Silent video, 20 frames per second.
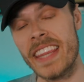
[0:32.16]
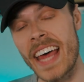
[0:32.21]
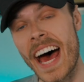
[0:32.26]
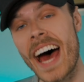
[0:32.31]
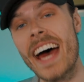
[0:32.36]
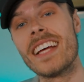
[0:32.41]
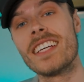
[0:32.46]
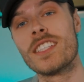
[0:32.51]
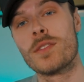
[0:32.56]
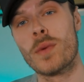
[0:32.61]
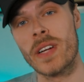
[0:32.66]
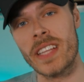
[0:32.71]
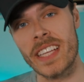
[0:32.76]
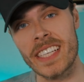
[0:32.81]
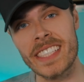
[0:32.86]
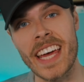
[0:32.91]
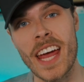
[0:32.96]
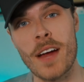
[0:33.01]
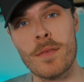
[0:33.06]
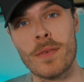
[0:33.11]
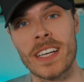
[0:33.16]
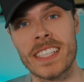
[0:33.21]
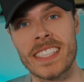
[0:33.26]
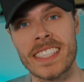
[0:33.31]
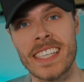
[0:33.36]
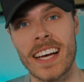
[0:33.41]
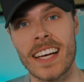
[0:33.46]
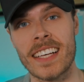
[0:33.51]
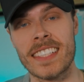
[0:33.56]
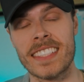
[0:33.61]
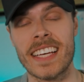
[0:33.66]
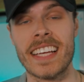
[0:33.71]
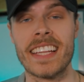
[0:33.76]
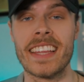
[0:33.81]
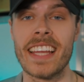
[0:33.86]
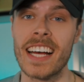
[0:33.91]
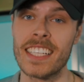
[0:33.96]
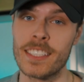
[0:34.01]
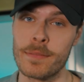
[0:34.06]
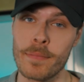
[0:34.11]
that is where this camera excels, and
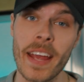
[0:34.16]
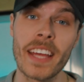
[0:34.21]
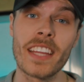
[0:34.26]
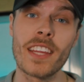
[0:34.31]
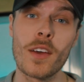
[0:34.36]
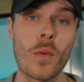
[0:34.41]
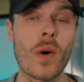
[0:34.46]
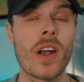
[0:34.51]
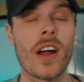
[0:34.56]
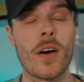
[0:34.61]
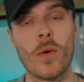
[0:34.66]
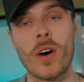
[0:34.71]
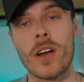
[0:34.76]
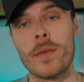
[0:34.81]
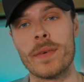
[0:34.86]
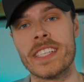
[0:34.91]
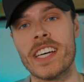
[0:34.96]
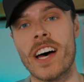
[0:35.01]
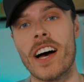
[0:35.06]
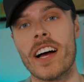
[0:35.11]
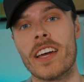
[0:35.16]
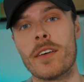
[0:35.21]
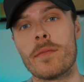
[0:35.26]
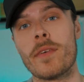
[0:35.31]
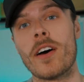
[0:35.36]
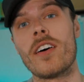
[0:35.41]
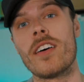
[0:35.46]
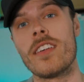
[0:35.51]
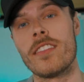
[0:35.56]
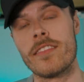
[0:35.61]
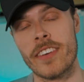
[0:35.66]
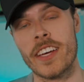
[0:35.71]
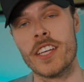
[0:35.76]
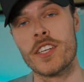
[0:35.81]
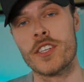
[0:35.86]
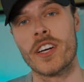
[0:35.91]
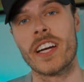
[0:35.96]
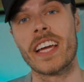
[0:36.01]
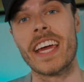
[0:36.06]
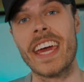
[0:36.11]
that's mainly what I want to be talking about and
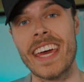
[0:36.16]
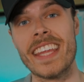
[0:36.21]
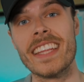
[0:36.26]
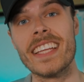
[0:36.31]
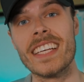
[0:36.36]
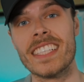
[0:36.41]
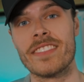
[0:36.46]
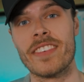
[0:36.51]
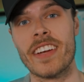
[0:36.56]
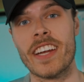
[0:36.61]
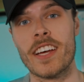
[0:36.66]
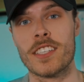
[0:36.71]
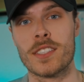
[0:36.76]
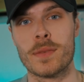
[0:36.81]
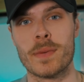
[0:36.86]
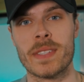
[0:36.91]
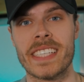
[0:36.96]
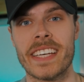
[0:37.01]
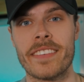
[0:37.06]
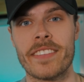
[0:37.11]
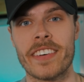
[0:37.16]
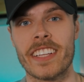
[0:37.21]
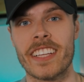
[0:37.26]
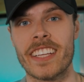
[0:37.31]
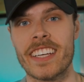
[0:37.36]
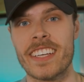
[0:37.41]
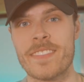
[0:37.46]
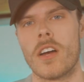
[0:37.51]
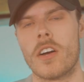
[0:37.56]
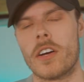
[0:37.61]
featuring in this video specifically.